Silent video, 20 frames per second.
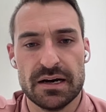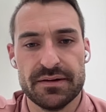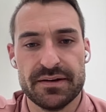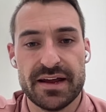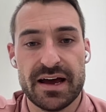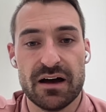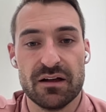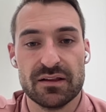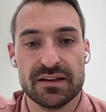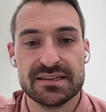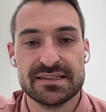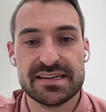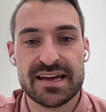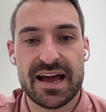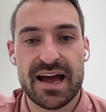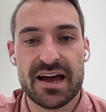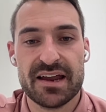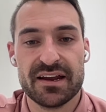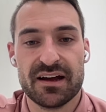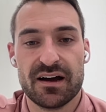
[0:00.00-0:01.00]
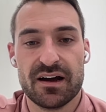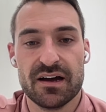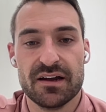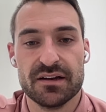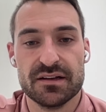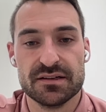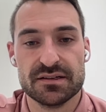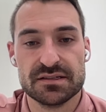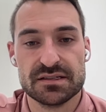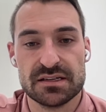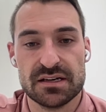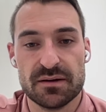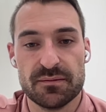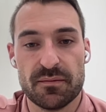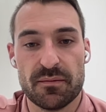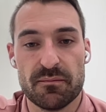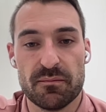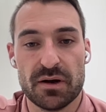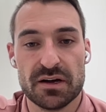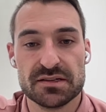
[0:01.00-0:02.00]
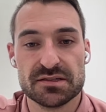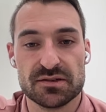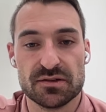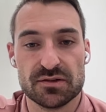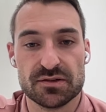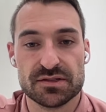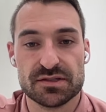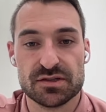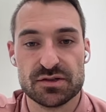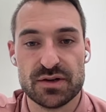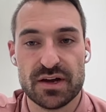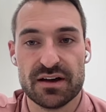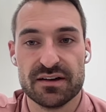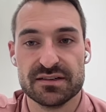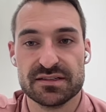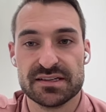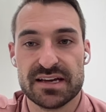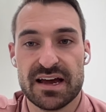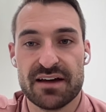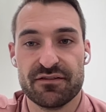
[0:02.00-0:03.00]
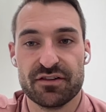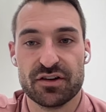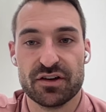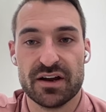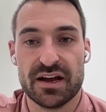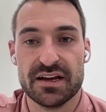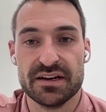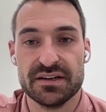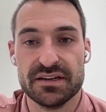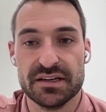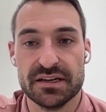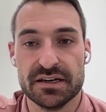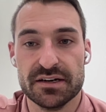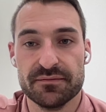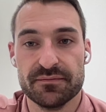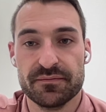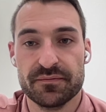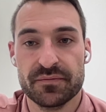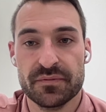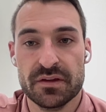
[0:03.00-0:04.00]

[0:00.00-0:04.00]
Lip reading: Now let's add on some muscles so you guys have a good idea.